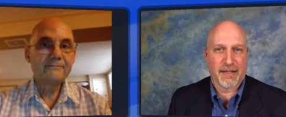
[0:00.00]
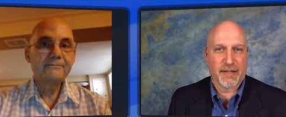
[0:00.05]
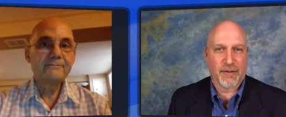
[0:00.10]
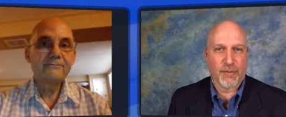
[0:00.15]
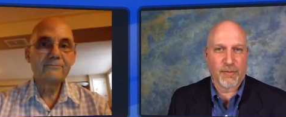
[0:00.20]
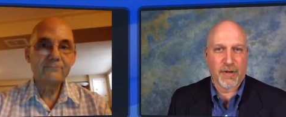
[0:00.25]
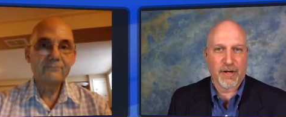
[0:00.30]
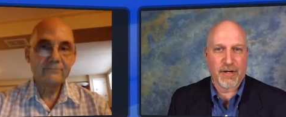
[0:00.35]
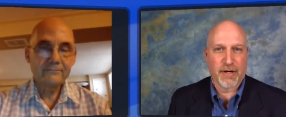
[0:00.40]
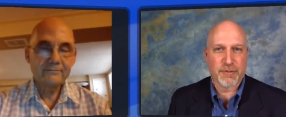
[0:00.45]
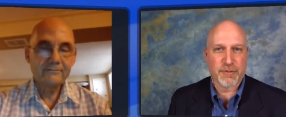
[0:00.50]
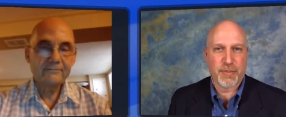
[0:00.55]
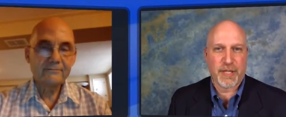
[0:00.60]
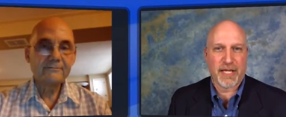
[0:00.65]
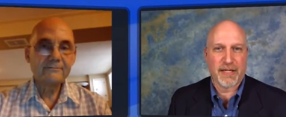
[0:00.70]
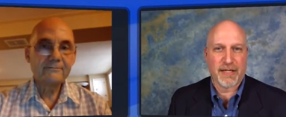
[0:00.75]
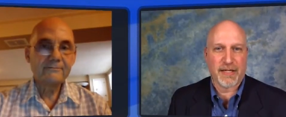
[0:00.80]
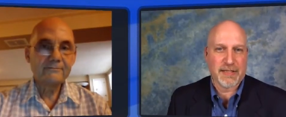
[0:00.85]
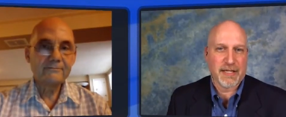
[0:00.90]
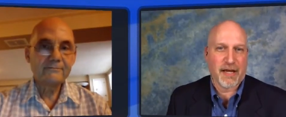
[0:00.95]
Speaker 1: uh, whereas
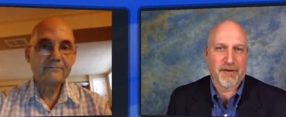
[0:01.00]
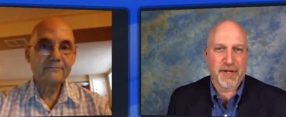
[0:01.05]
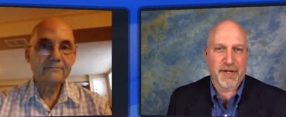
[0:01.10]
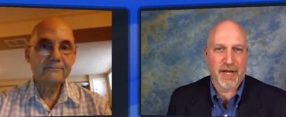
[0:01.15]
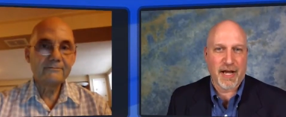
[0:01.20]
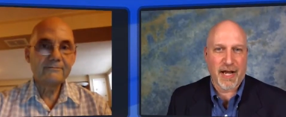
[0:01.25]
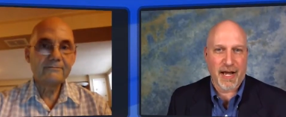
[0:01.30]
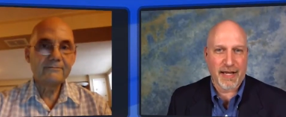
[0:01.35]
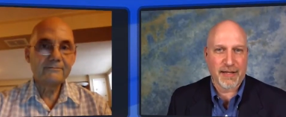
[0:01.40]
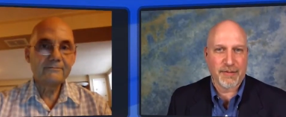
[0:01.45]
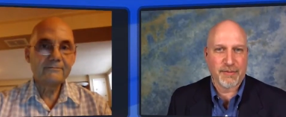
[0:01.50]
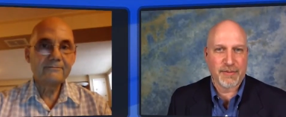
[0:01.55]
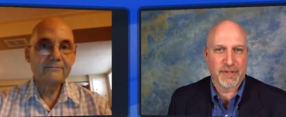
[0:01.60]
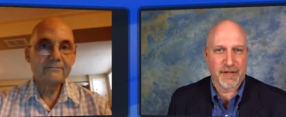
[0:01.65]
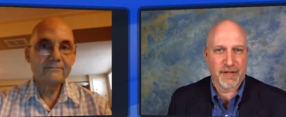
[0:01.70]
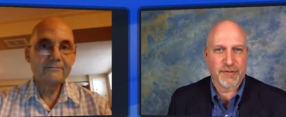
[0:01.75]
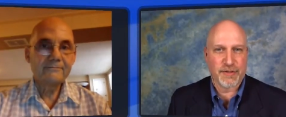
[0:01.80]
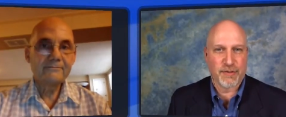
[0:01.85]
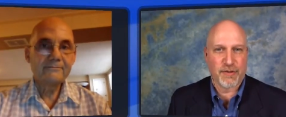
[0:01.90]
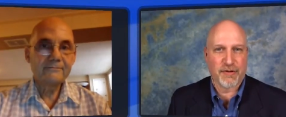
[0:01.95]
being a tough guy
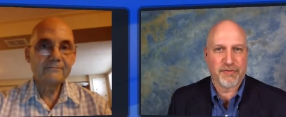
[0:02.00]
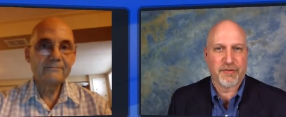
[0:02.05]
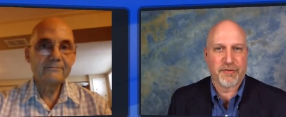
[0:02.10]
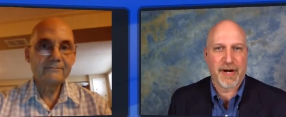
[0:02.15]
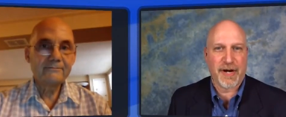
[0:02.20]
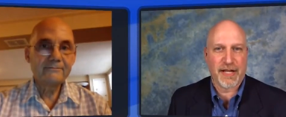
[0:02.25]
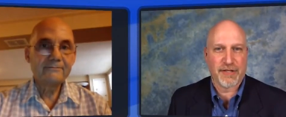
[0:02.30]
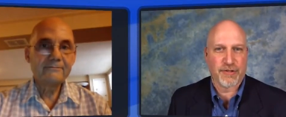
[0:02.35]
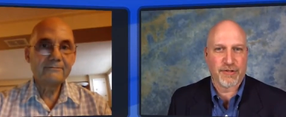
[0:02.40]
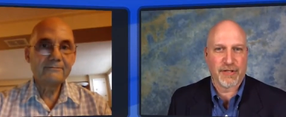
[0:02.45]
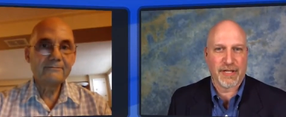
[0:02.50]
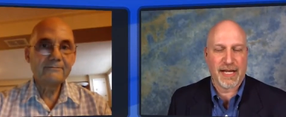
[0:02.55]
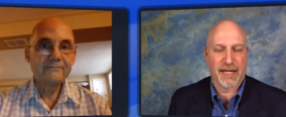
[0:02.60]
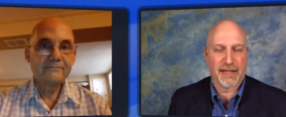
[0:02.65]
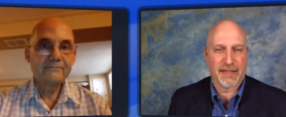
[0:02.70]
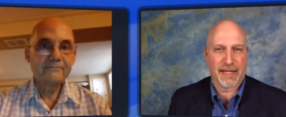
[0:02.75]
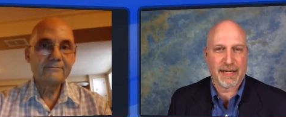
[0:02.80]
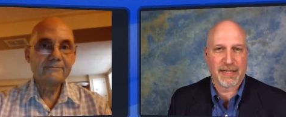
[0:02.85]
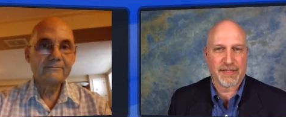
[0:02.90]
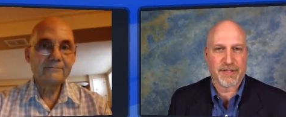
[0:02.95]
gives you a fragile
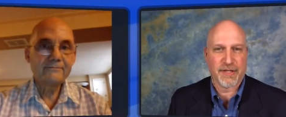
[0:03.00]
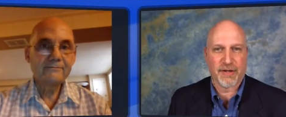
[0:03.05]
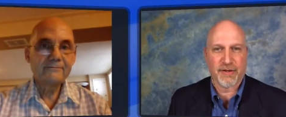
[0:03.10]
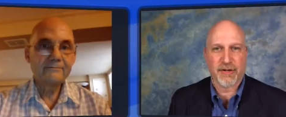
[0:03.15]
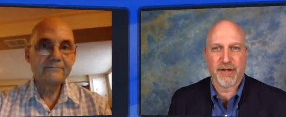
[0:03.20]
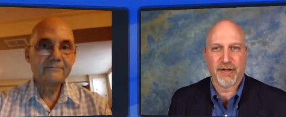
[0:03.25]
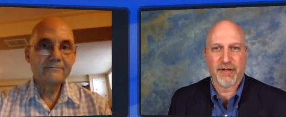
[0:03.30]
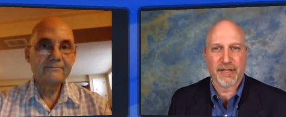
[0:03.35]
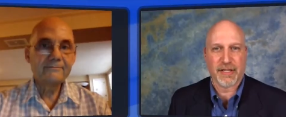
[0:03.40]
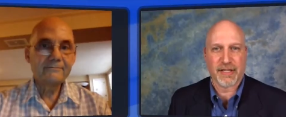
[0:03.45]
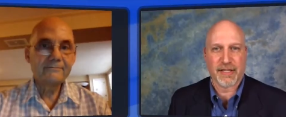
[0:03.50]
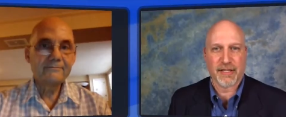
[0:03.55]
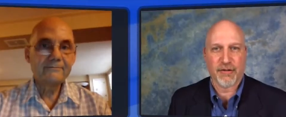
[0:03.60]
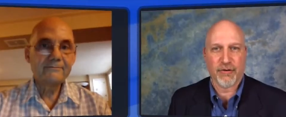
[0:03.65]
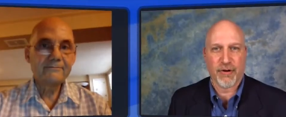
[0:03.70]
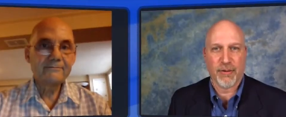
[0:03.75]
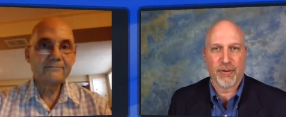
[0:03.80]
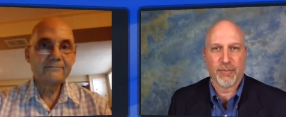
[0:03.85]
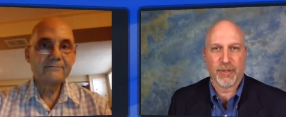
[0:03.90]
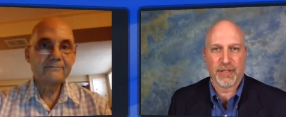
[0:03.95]
uh, exterior that can
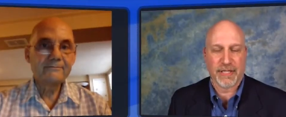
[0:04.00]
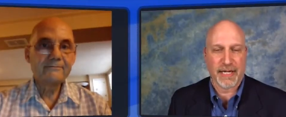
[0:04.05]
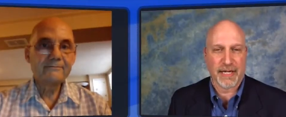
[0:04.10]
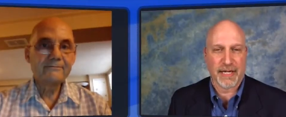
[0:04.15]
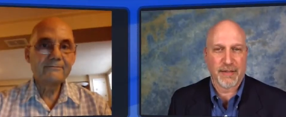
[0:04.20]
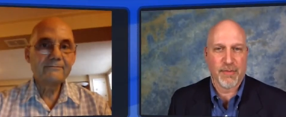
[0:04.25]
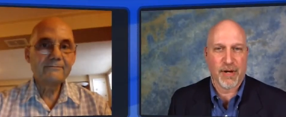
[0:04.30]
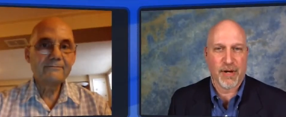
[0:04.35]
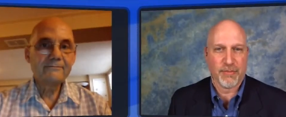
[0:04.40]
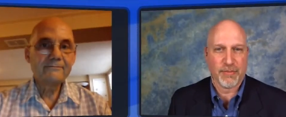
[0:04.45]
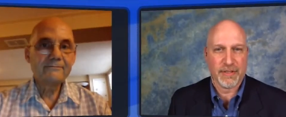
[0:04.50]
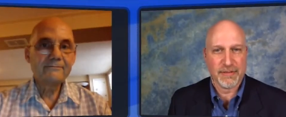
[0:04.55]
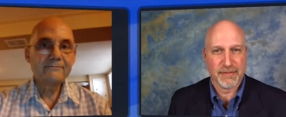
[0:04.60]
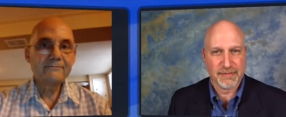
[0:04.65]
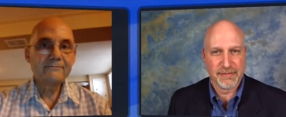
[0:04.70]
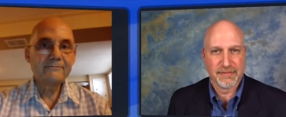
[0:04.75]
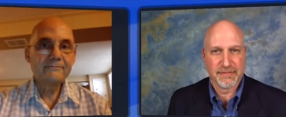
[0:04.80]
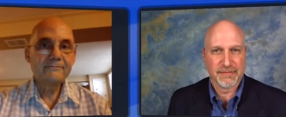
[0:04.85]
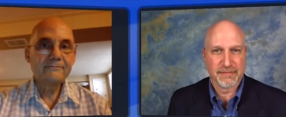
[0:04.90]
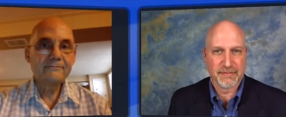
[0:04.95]
crumble at any moment.
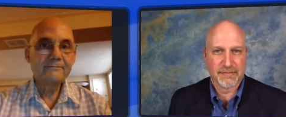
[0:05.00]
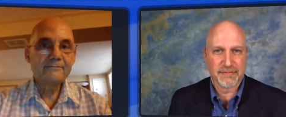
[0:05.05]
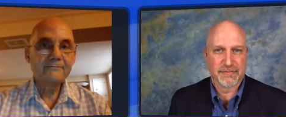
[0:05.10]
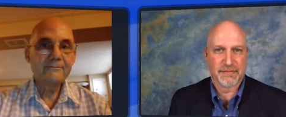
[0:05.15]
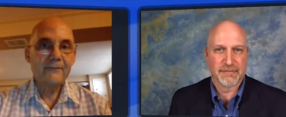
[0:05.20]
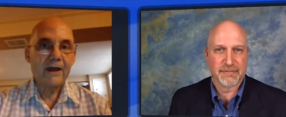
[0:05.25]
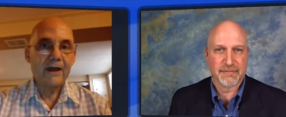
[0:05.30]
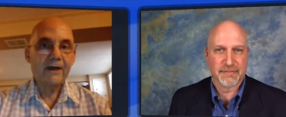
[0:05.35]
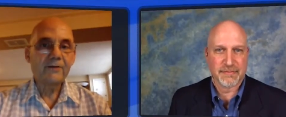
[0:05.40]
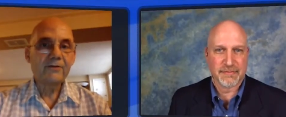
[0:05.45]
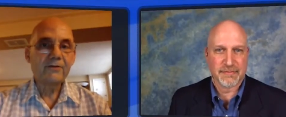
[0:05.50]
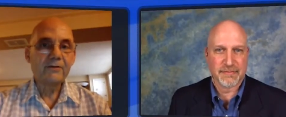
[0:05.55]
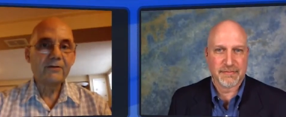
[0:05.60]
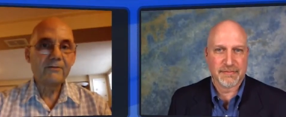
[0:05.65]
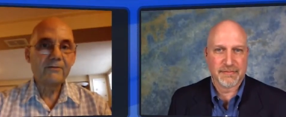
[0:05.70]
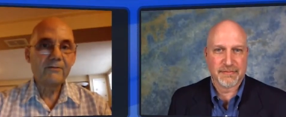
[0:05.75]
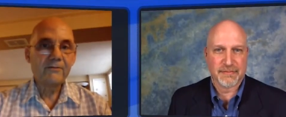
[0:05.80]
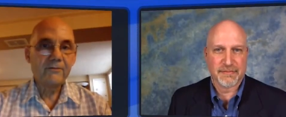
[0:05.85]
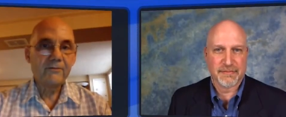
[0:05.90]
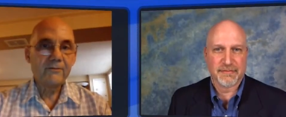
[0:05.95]
Speaker 2: Yes,
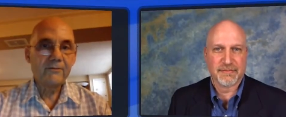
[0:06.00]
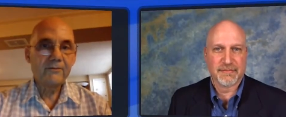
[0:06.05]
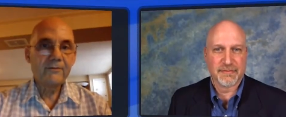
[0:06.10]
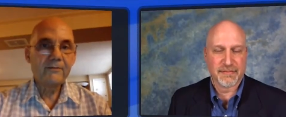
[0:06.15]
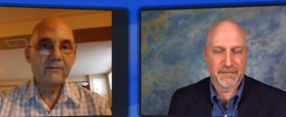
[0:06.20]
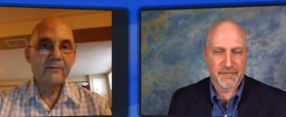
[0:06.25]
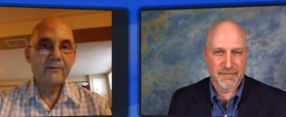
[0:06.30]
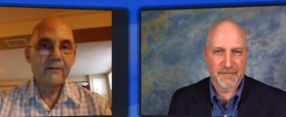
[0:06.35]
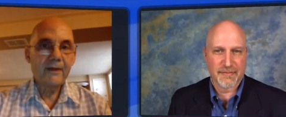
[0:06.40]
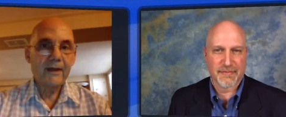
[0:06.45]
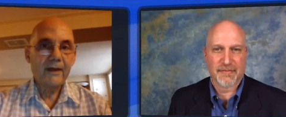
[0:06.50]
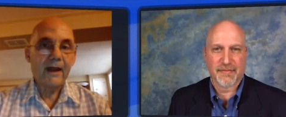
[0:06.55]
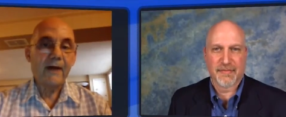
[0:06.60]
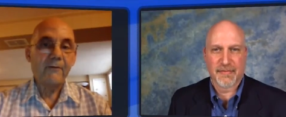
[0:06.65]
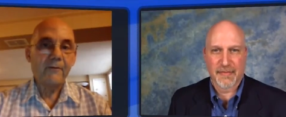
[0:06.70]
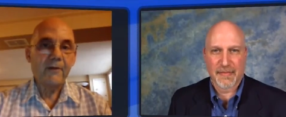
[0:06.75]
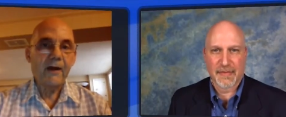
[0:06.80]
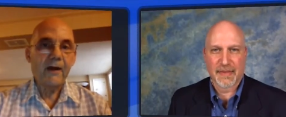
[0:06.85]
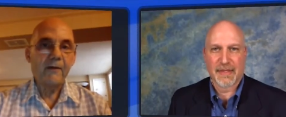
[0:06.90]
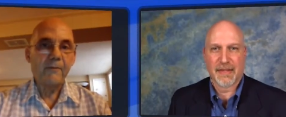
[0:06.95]

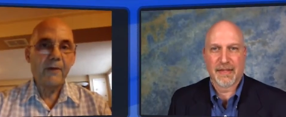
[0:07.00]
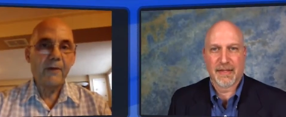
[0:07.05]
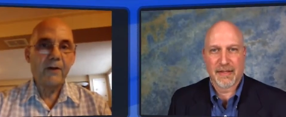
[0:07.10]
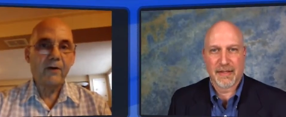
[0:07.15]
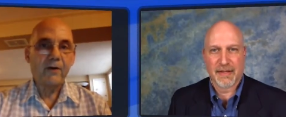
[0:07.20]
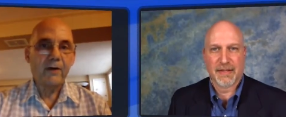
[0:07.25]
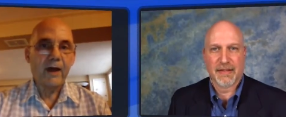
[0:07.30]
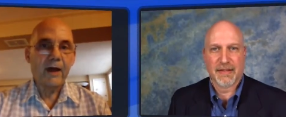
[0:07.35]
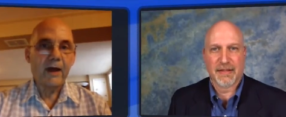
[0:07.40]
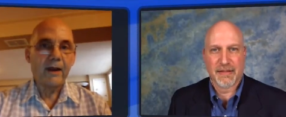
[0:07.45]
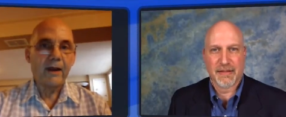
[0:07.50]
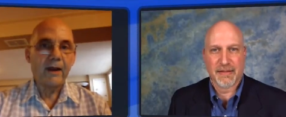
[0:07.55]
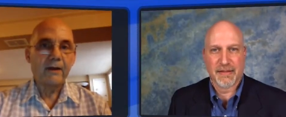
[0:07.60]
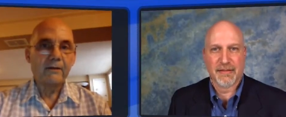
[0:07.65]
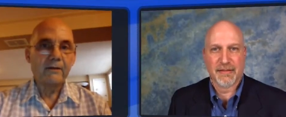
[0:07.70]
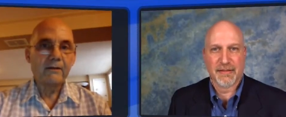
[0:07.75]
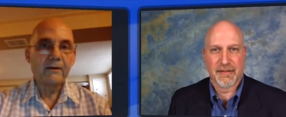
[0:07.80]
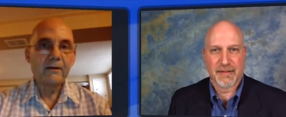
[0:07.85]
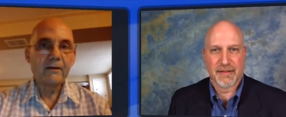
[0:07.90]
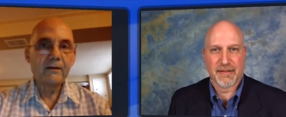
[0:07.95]
I've, I've been on that
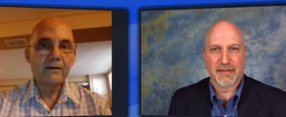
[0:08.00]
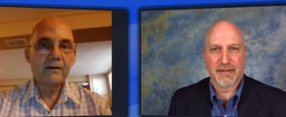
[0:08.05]
end.